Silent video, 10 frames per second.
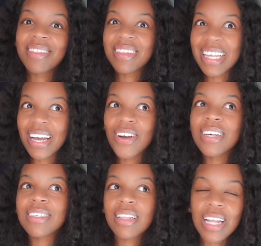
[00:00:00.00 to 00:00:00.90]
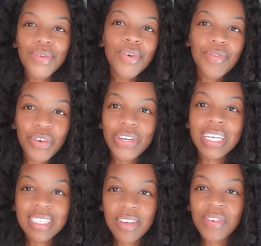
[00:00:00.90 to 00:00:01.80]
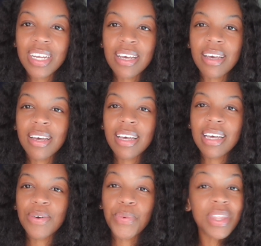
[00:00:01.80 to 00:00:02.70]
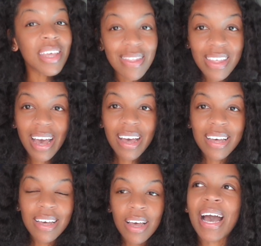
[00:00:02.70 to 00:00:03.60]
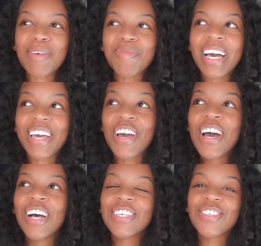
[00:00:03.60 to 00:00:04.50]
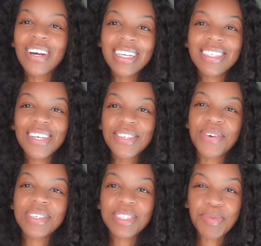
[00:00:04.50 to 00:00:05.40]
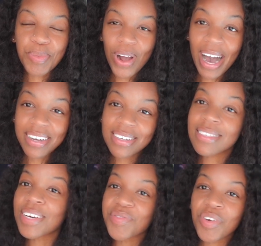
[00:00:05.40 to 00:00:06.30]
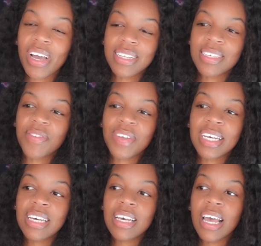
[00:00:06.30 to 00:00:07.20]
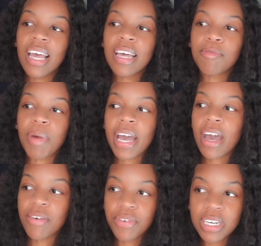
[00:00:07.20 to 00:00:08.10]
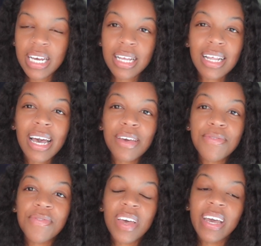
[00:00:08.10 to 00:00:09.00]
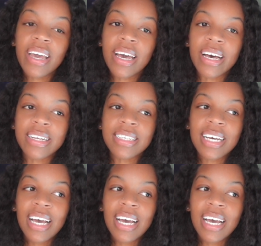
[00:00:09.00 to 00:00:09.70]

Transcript: There is a level of creativity within that. I'm like starting to notice the practice of creativity in my everyday life, and